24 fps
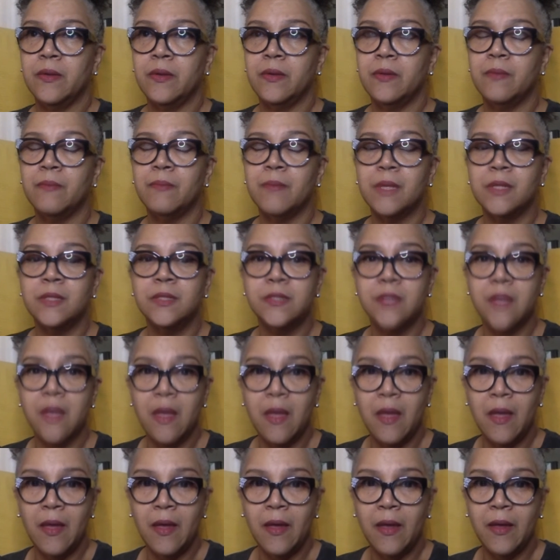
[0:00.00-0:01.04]
My
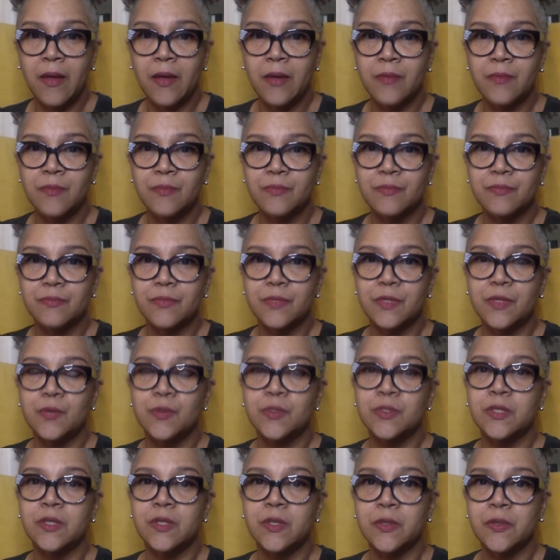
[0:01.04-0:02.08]
dad, he
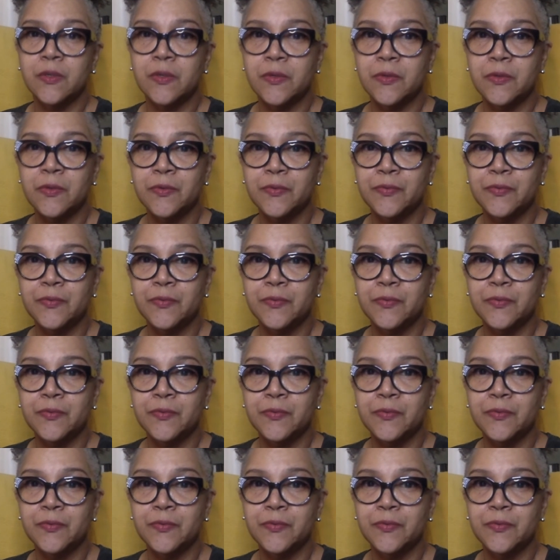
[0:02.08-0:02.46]
was ill.